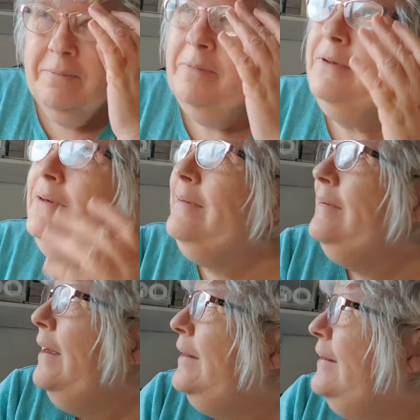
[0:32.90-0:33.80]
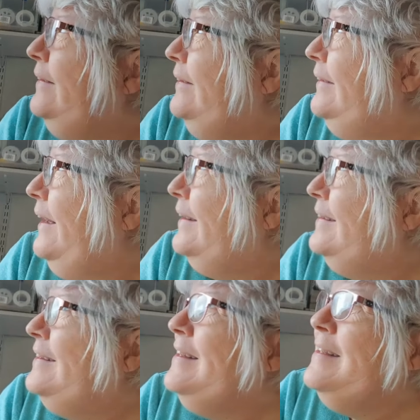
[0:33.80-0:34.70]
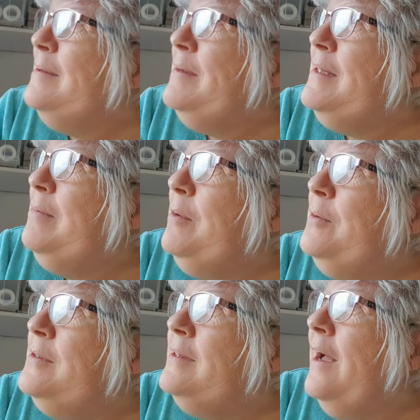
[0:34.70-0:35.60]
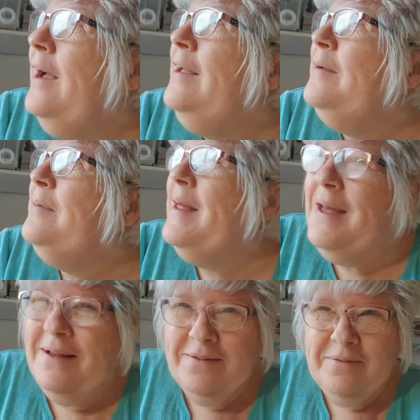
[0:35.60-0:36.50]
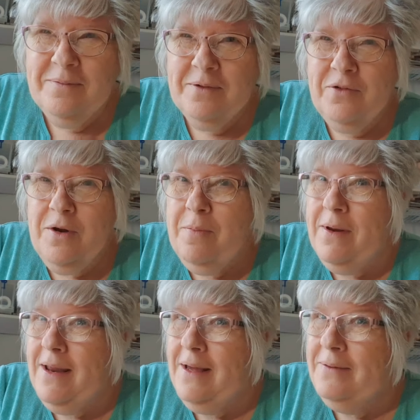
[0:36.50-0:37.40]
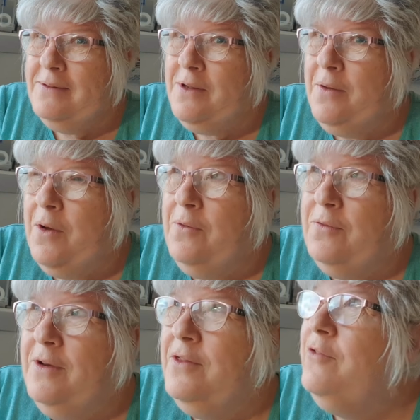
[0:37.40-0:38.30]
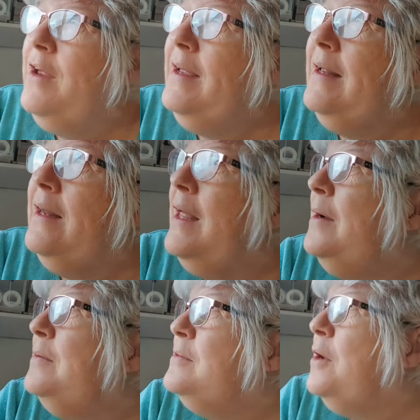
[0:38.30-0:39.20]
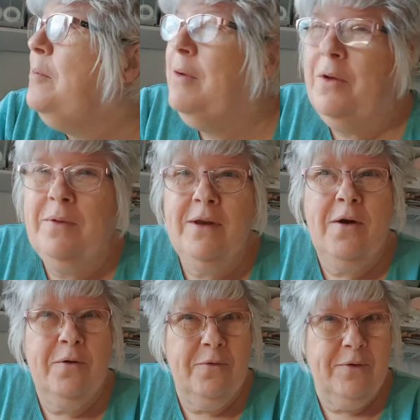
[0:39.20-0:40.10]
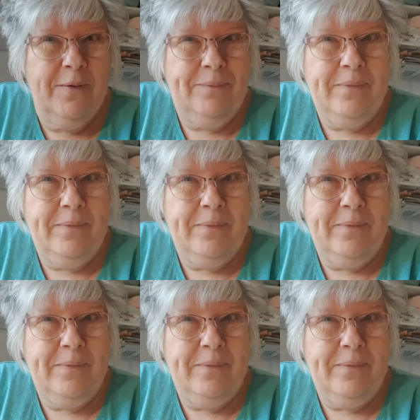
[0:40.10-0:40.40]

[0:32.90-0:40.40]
but I can see there's a bit of blue sky up there creeping out, so hopefully the rain clouds are blowing over.